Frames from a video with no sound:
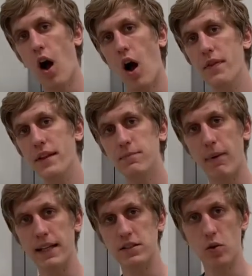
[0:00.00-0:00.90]
on this
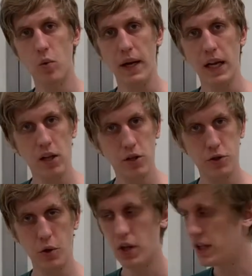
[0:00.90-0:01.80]
bicycle wheel
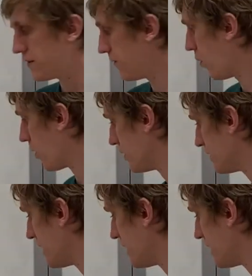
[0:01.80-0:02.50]
due to this force